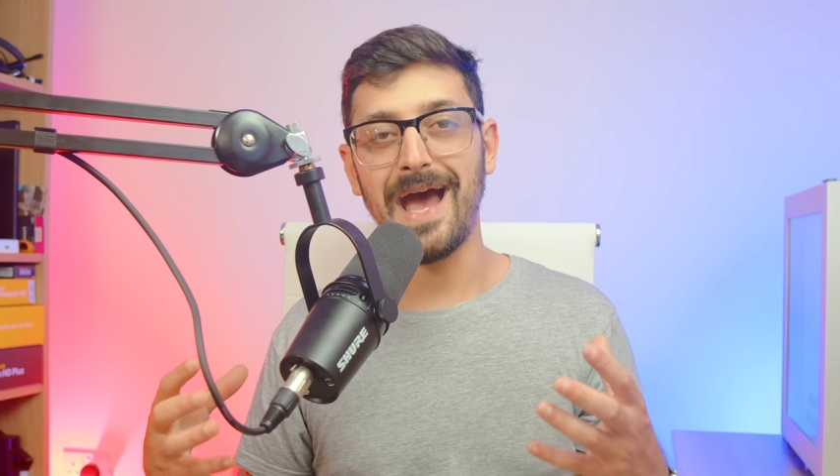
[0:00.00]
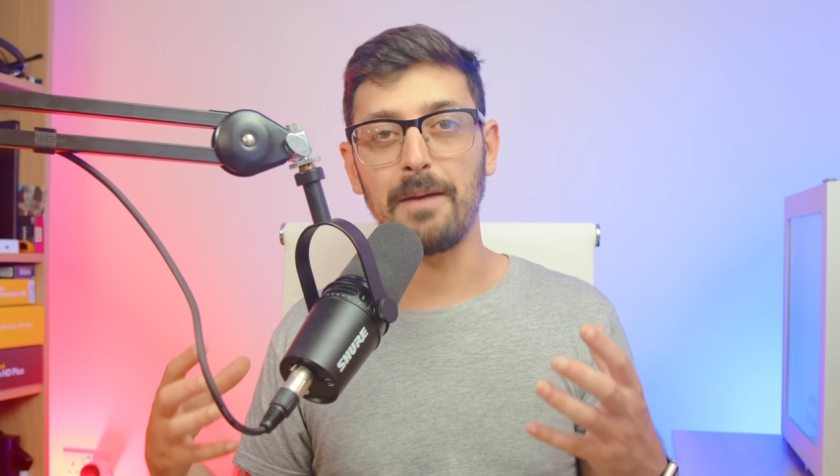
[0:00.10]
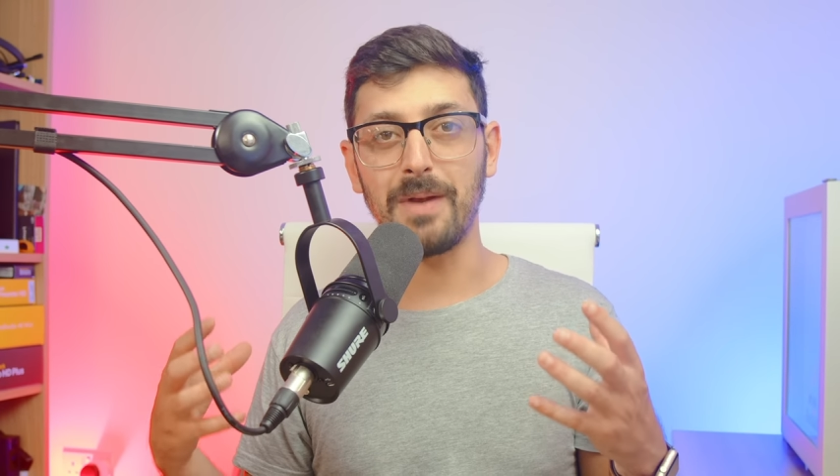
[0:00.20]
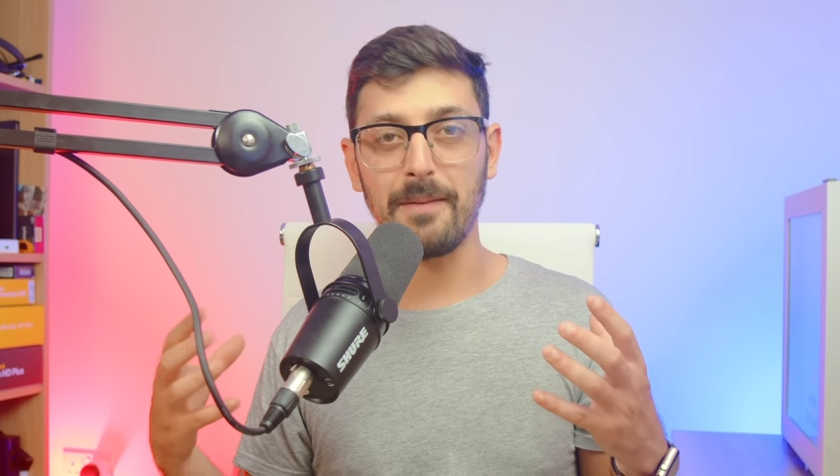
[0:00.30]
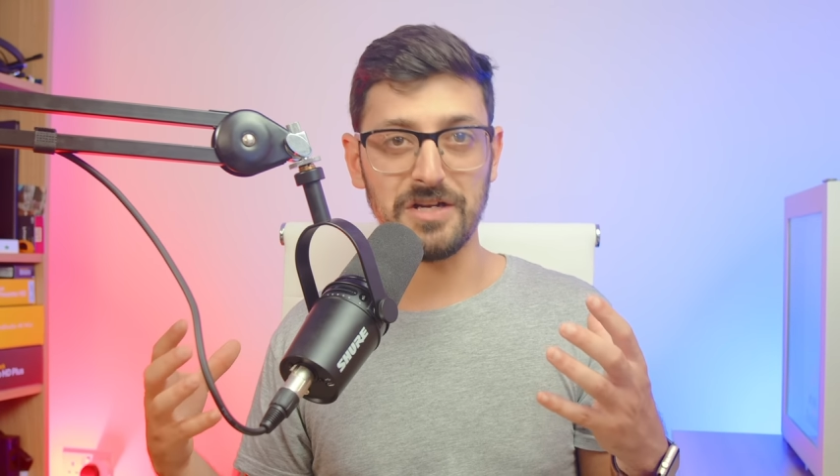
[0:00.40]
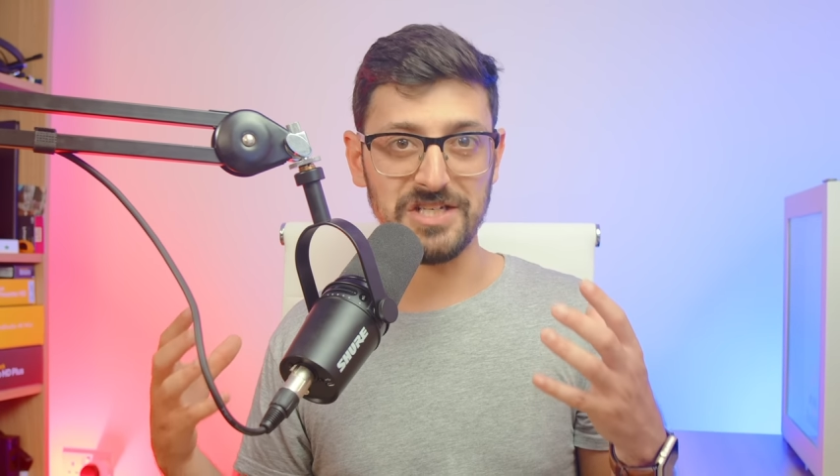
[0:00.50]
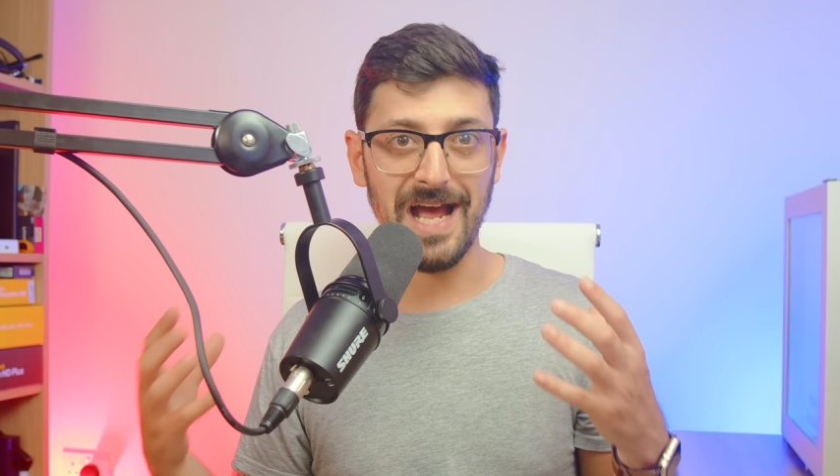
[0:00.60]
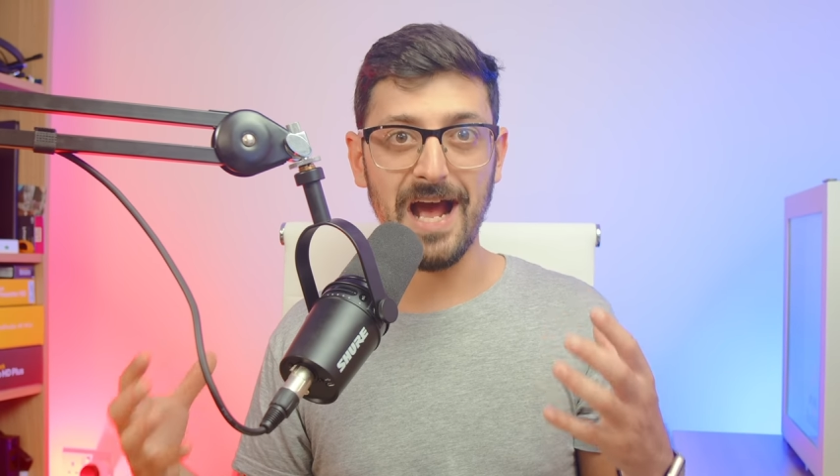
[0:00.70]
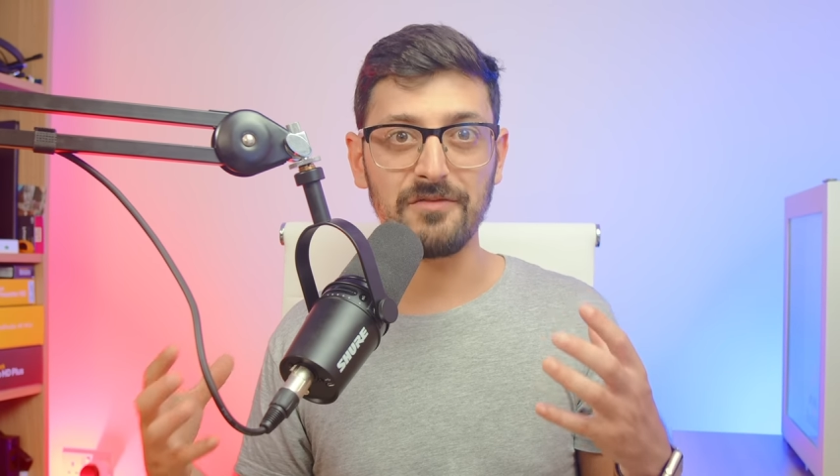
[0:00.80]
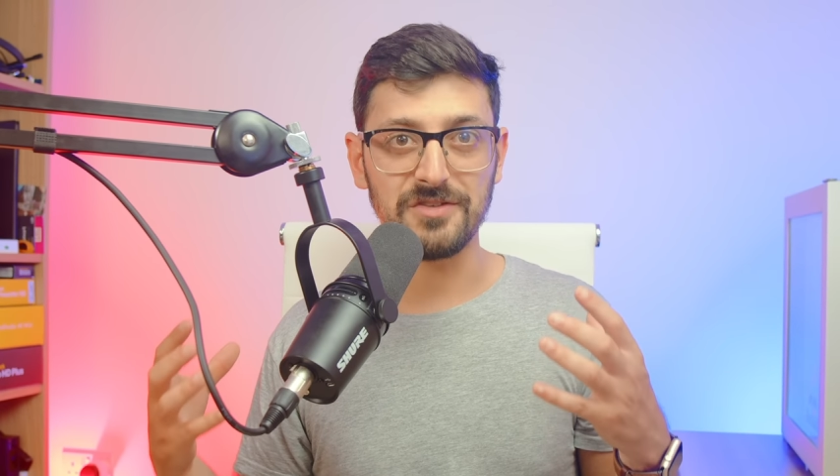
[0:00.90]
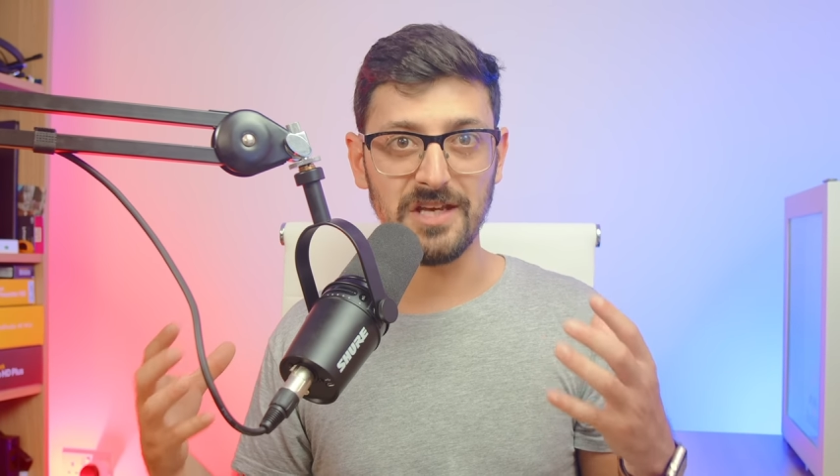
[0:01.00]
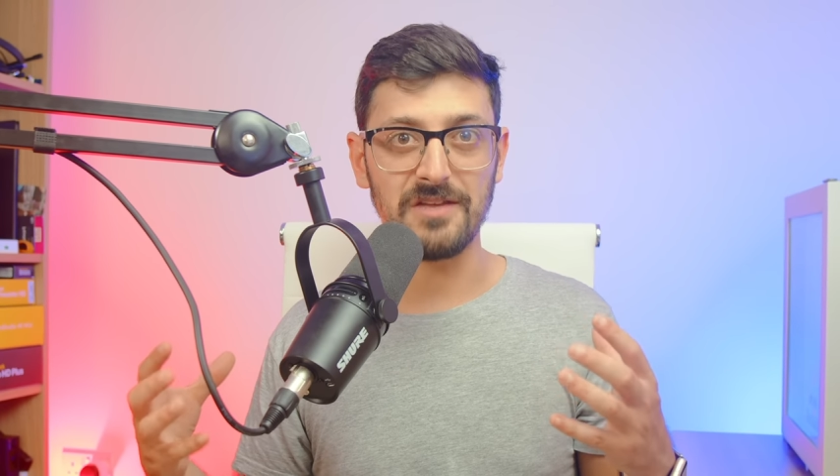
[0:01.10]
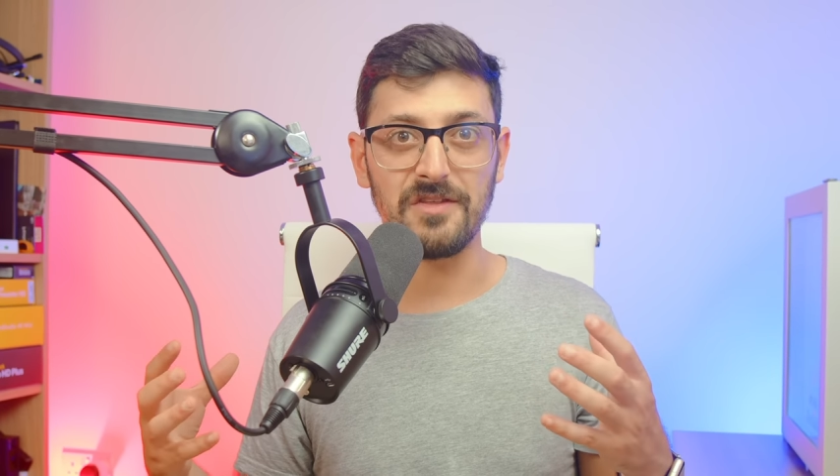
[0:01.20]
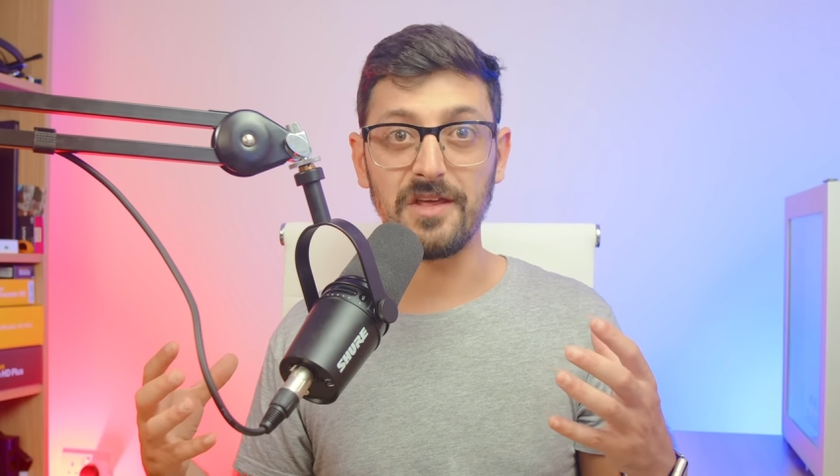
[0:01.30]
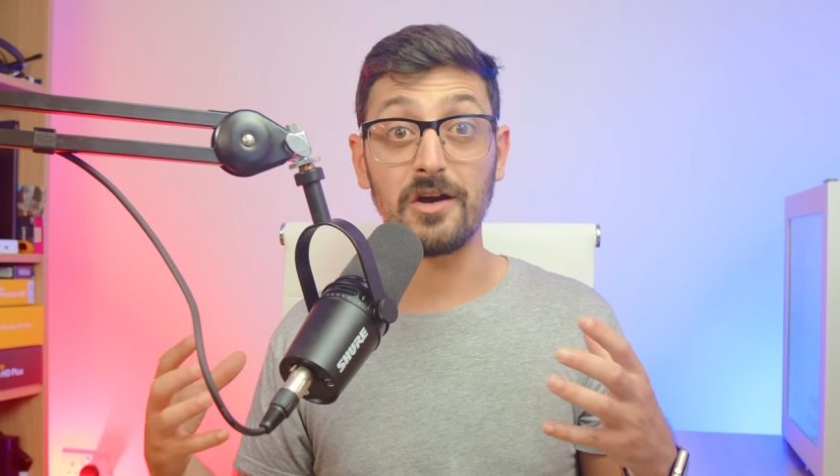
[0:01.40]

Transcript: and Blackmagic have said that they